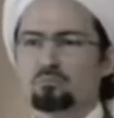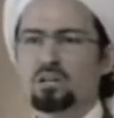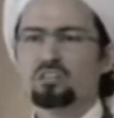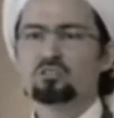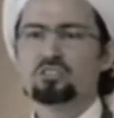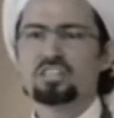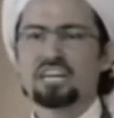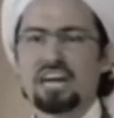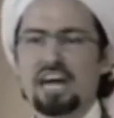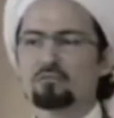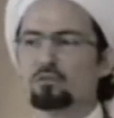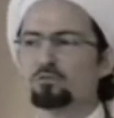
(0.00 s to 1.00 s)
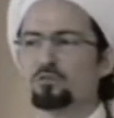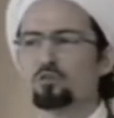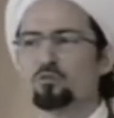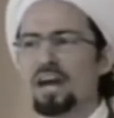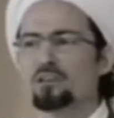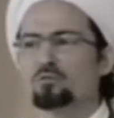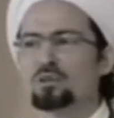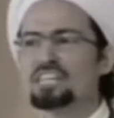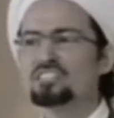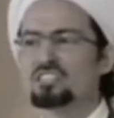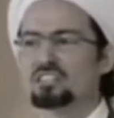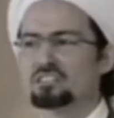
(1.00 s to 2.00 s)
But you should get angry for the right
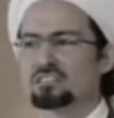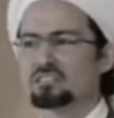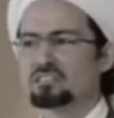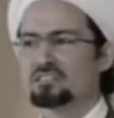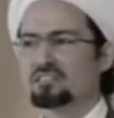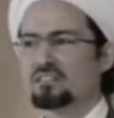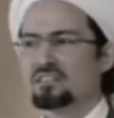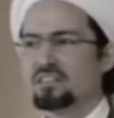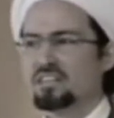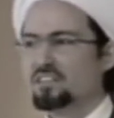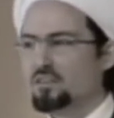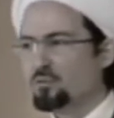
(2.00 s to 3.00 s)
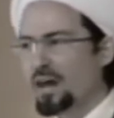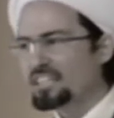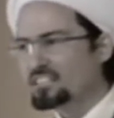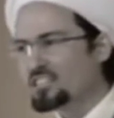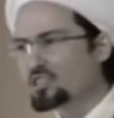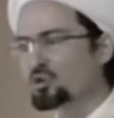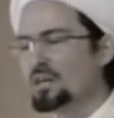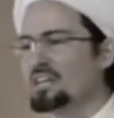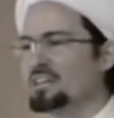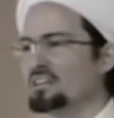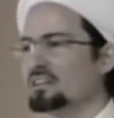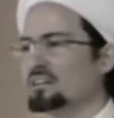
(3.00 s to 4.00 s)
reasons, in the right
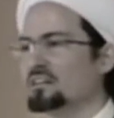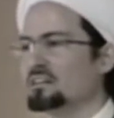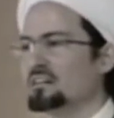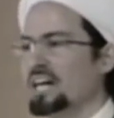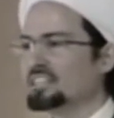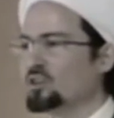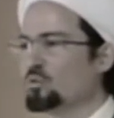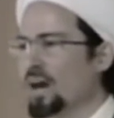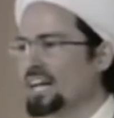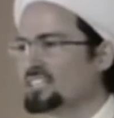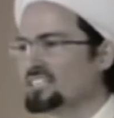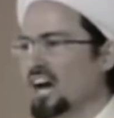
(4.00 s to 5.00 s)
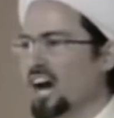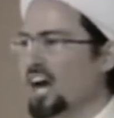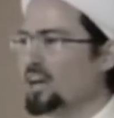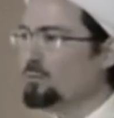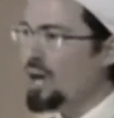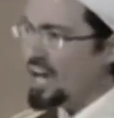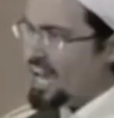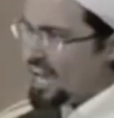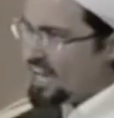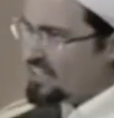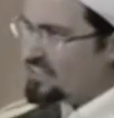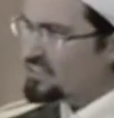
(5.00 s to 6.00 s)
degree, at the right time,
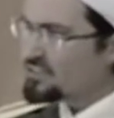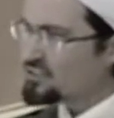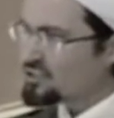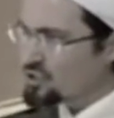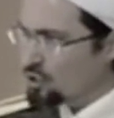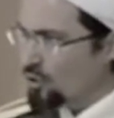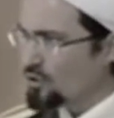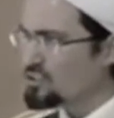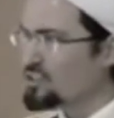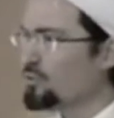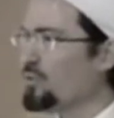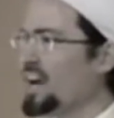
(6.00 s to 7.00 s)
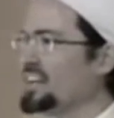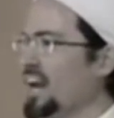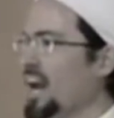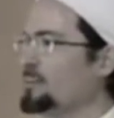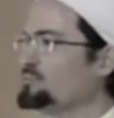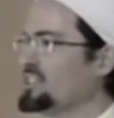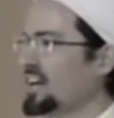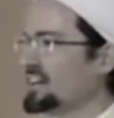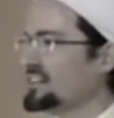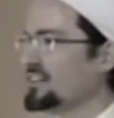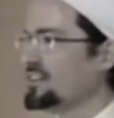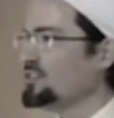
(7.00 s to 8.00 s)
and towards the right
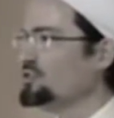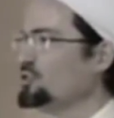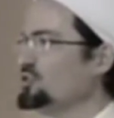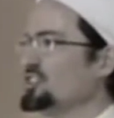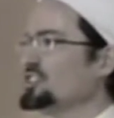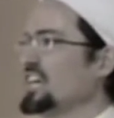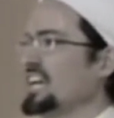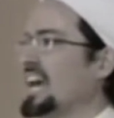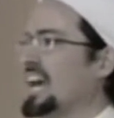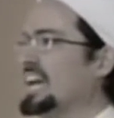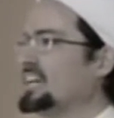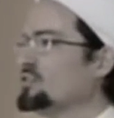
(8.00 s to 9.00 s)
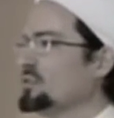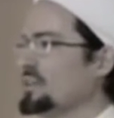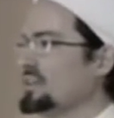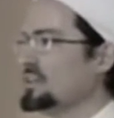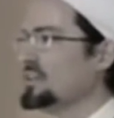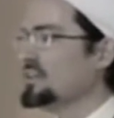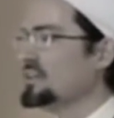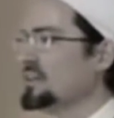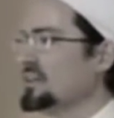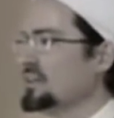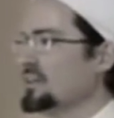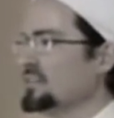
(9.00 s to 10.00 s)
object. You don't just get angry.
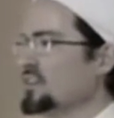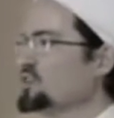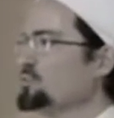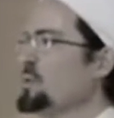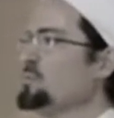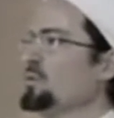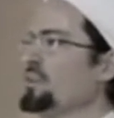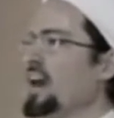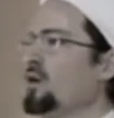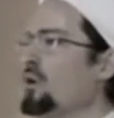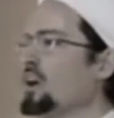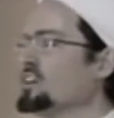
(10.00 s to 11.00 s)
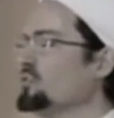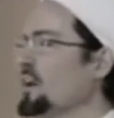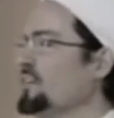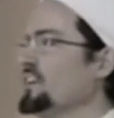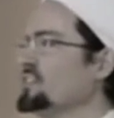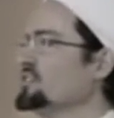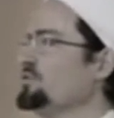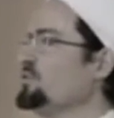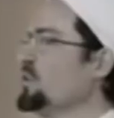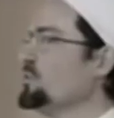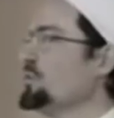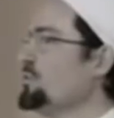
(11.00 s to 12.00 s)
There's people now walking around, they're just filled